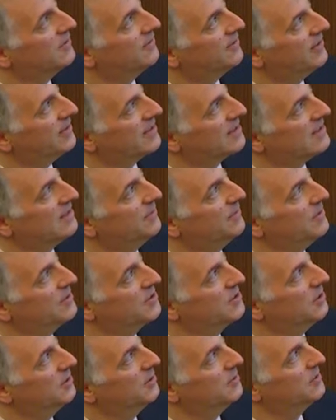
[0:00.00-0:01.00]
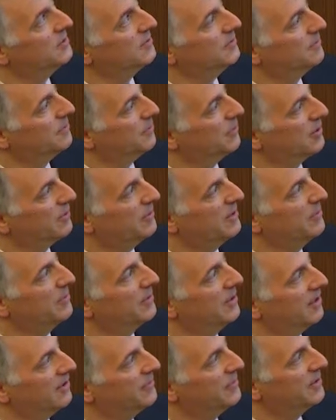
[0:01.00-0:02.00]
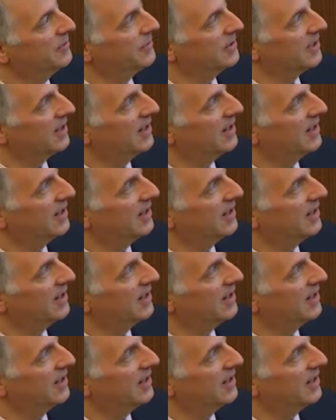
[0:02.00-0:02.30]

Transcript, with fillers: effects have been shown to bring people out of minimally